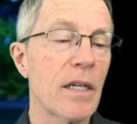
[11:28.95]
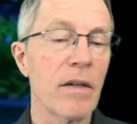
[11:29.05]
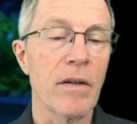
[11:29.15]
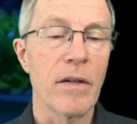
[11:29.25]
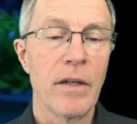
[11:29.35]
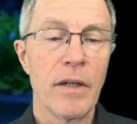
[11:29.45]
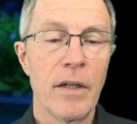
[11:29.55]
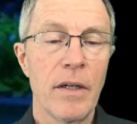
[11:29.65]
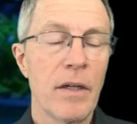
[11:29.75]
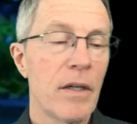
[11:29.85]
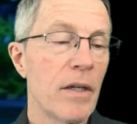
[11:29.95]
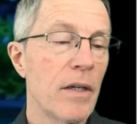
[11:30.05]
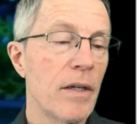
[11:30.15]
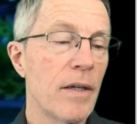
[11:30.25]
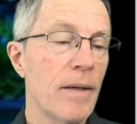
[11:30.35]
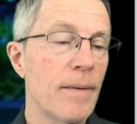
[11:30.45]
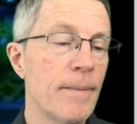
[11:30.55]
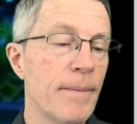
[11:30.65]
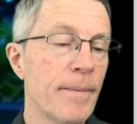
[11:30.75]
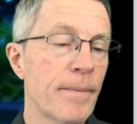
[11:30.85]
here.
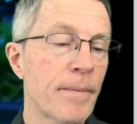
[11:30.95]
Um,